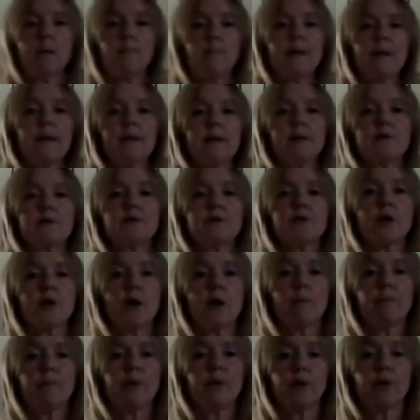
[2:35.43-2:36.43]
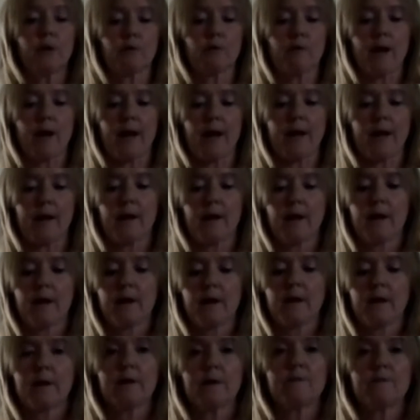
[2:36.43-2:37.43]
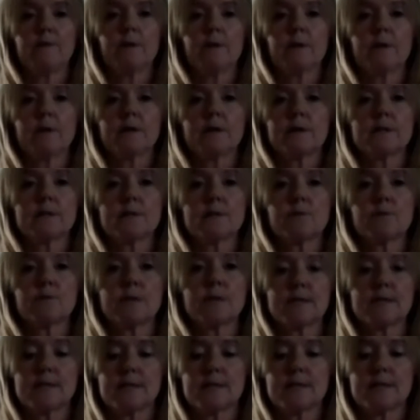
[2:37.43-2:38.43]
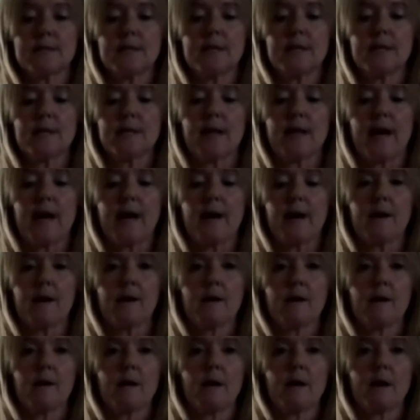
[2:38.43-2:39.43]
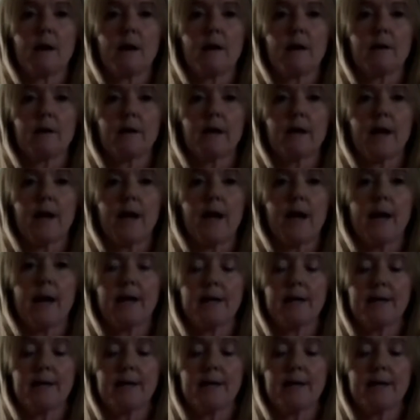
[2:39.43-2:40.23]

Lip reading: peach puree, and if you can sort of see that, okay?